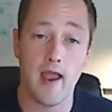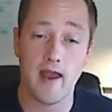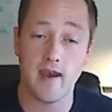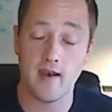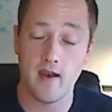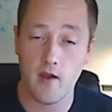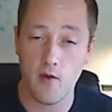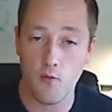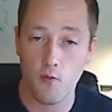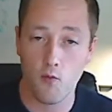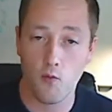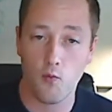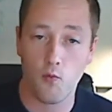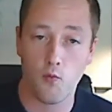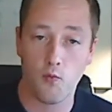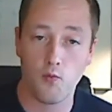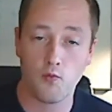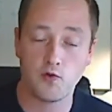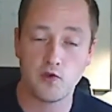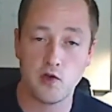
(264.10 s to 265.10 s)
And
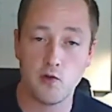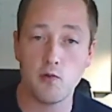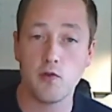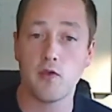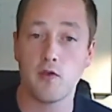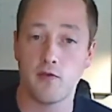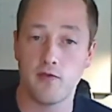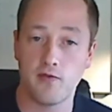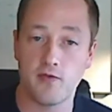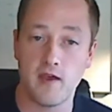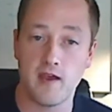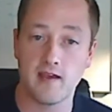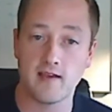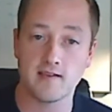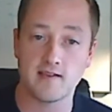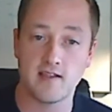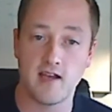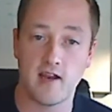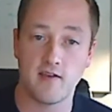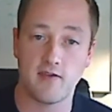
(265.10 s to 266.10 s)
two of the
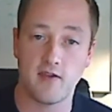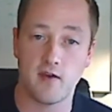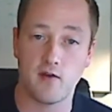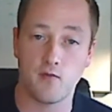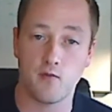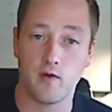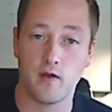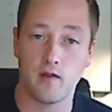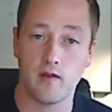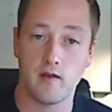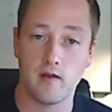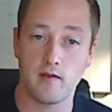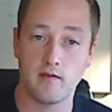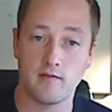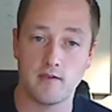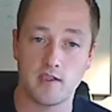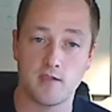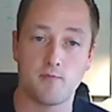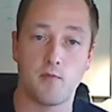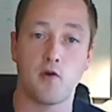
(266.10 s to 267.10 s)
things that I think
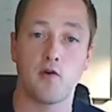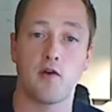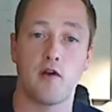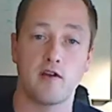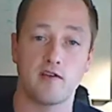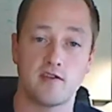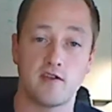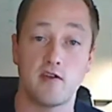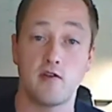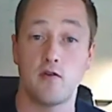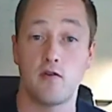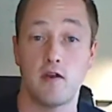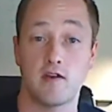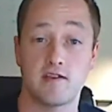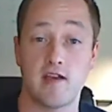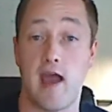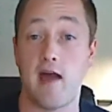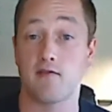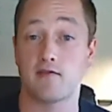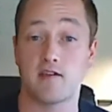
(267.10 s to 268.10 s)
really spurred us to do
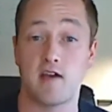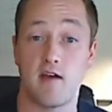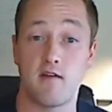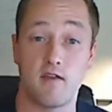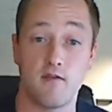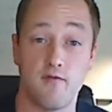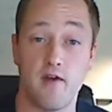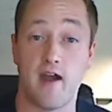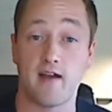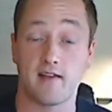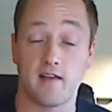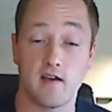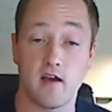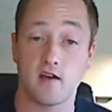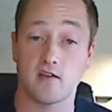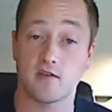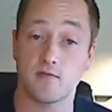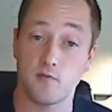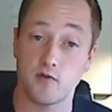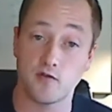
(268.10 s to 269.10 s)
this, outside of the fact that
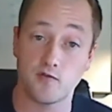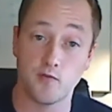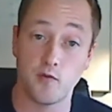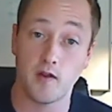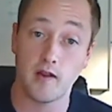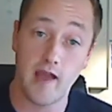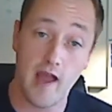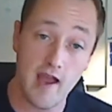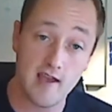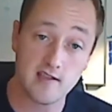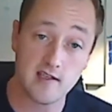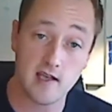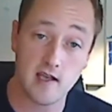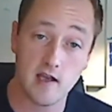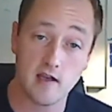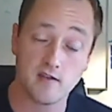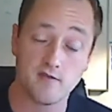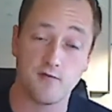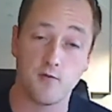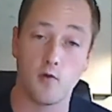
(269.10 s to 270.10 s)
customers really asking
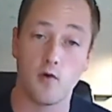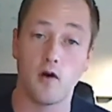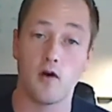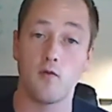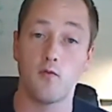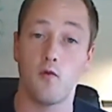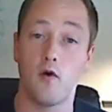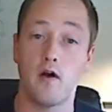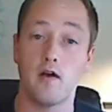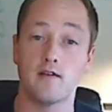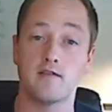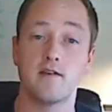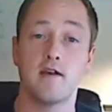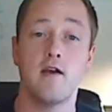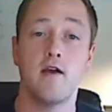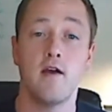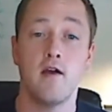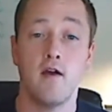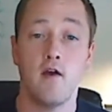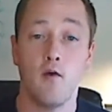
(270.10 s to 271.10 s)
us for it, was
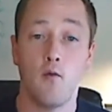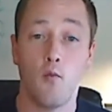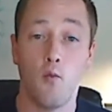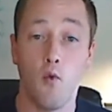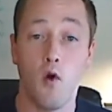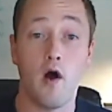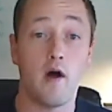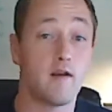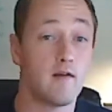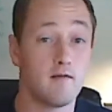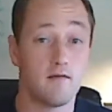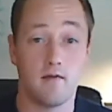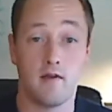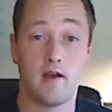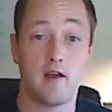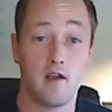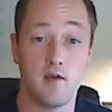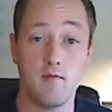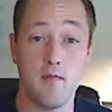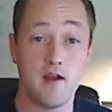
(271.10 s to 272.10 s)
one,
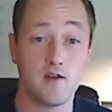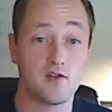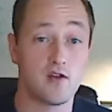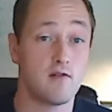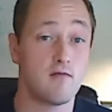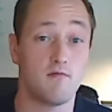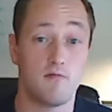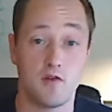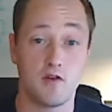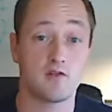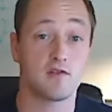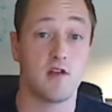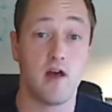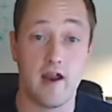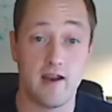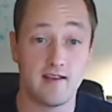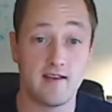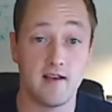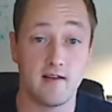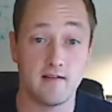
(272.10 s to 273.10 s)
like you mentioned, there's a
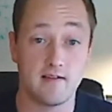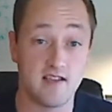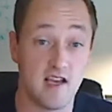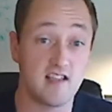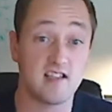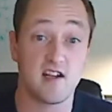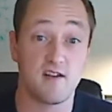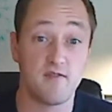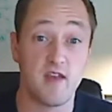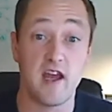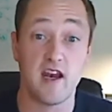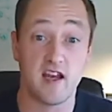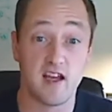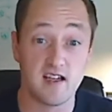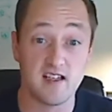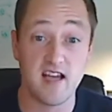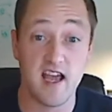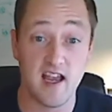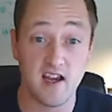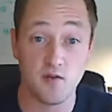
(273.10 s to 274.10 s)
lot of sensitive data
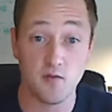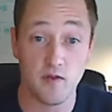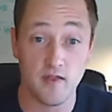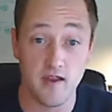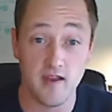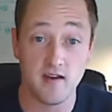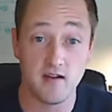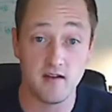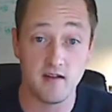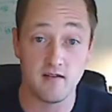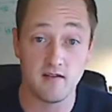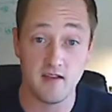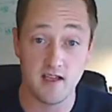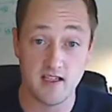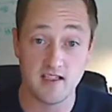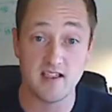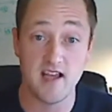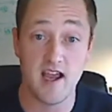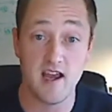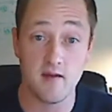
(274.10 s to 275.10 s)
contained within
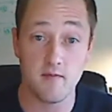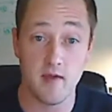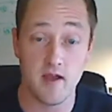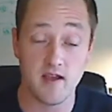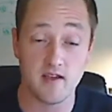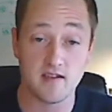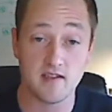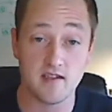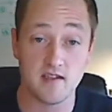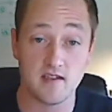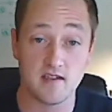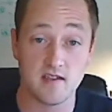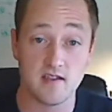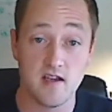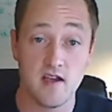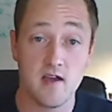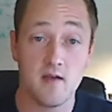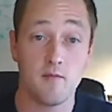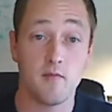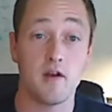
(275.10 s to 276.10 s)
these databases.
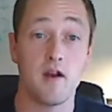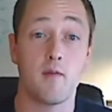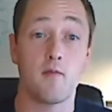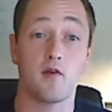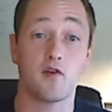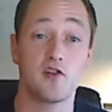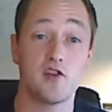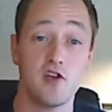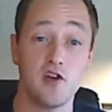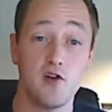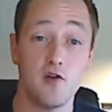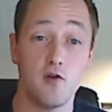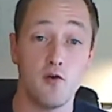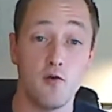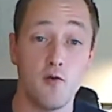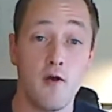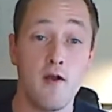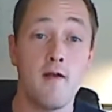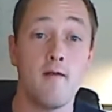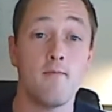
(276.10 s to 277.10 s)
But number
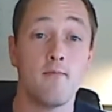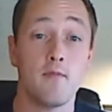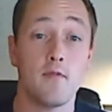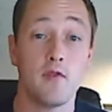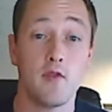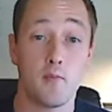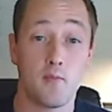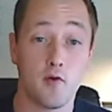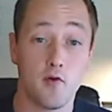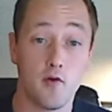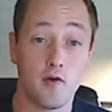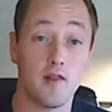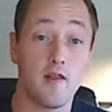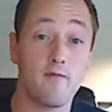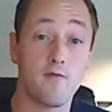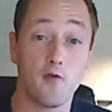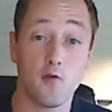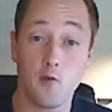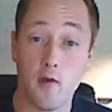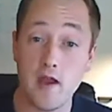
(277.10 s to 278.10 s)
two, the
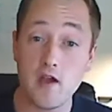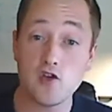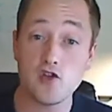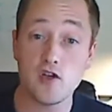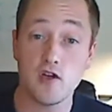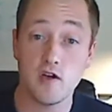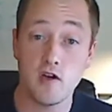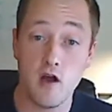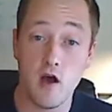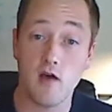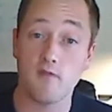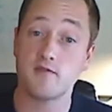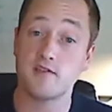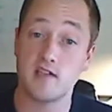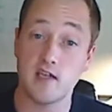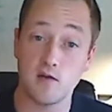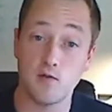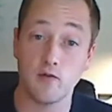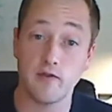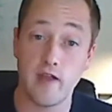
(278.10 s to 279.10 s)
proliferation of
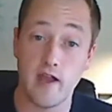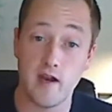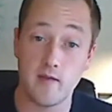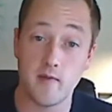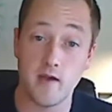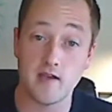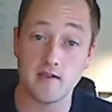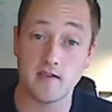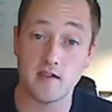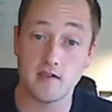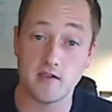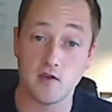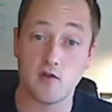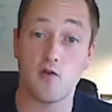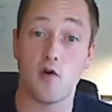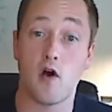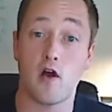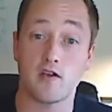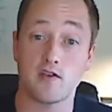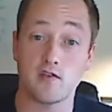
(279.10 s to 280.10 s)
SQL databases
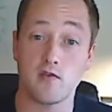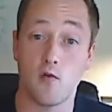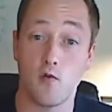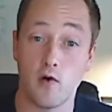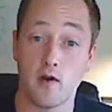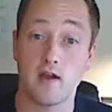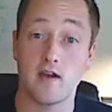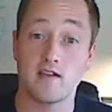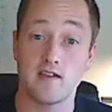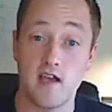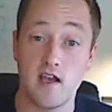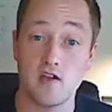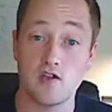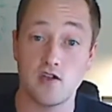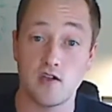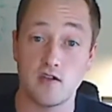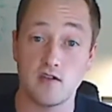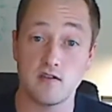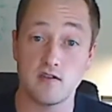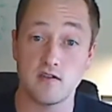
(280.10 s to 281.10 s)
across
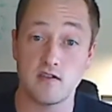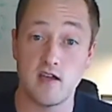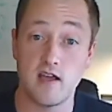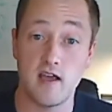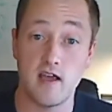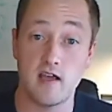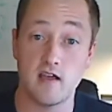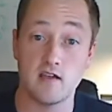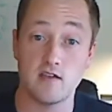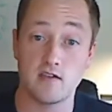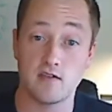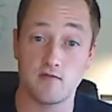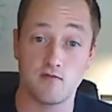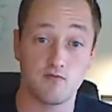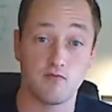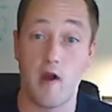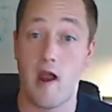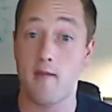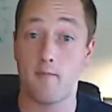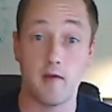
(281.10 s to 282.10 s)
organizations is
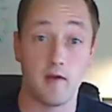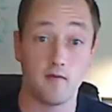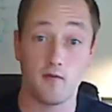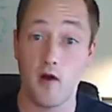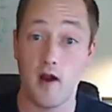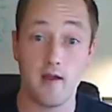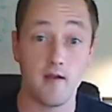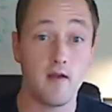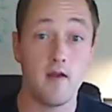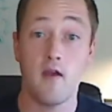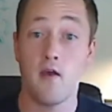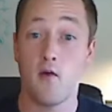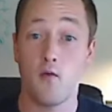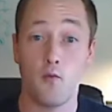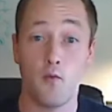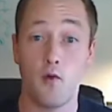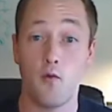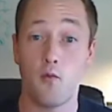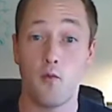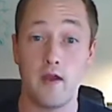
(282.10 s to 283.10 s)
rampant, right?
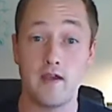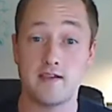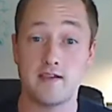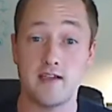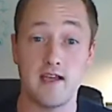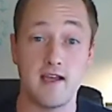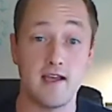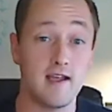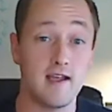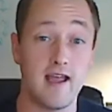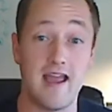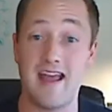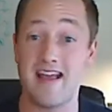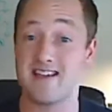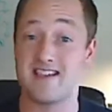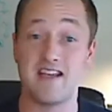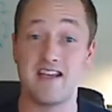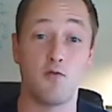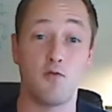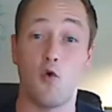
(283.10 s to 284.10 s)
We see
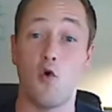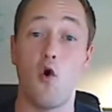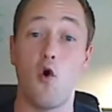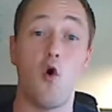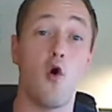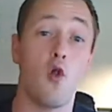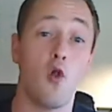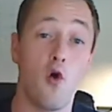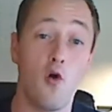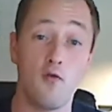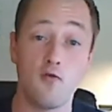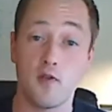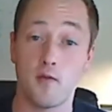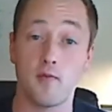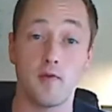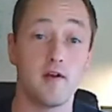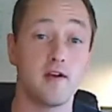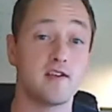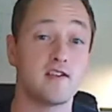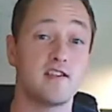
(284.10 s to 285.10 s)
SQL all over the
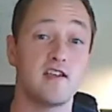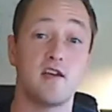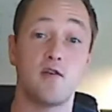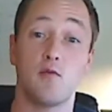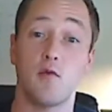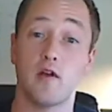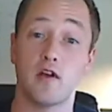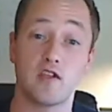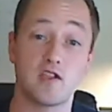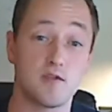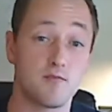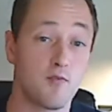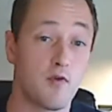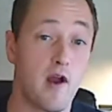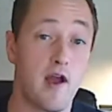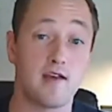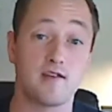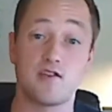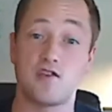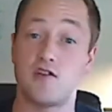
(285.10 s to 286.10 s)
place, SQL
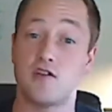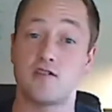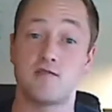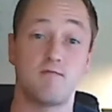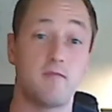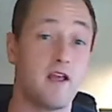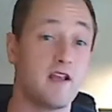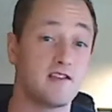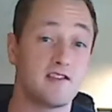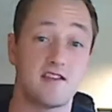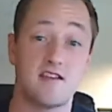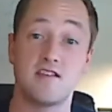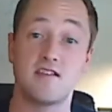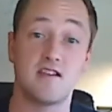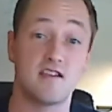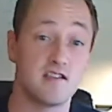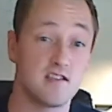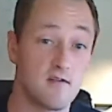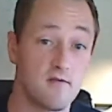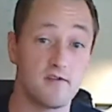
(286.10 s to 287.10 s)
Express, just
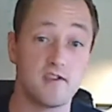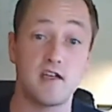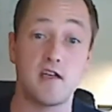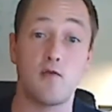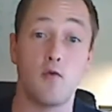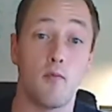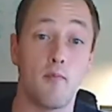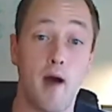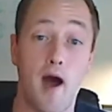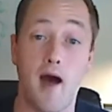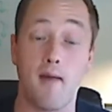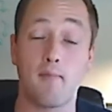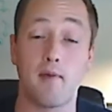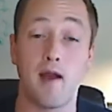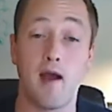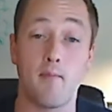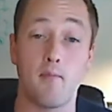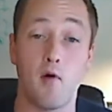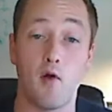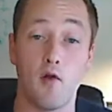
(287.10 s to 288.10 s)
instances of SQL
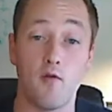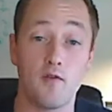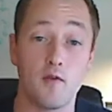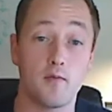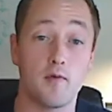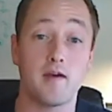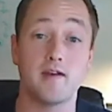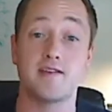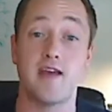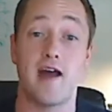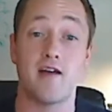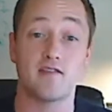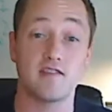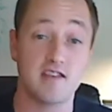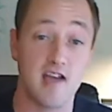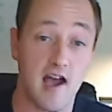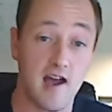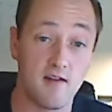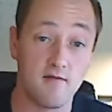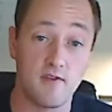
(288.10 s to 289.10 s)
popping up all over the place
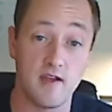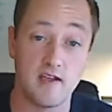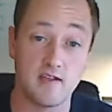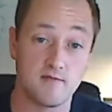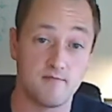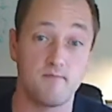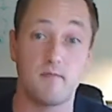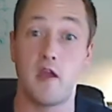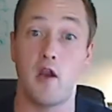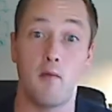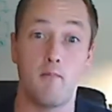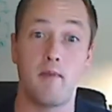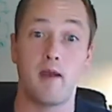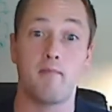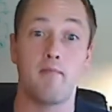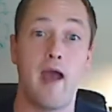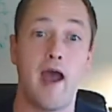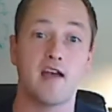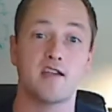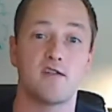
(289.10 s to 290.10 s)
outside of these,
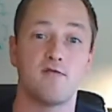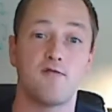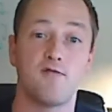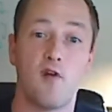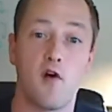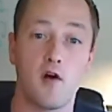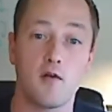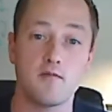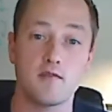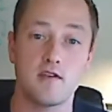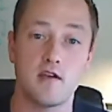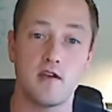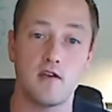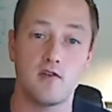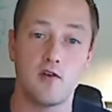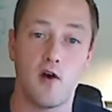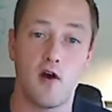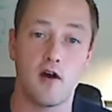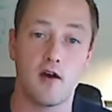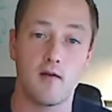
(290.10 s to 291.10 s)
big massive farms that you
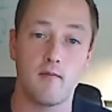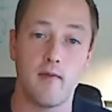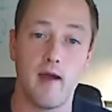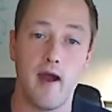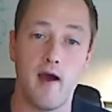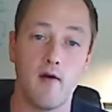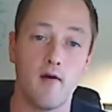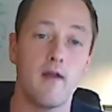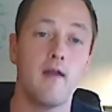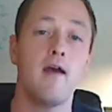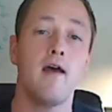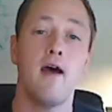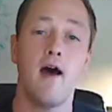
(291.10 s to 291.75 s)
talk about.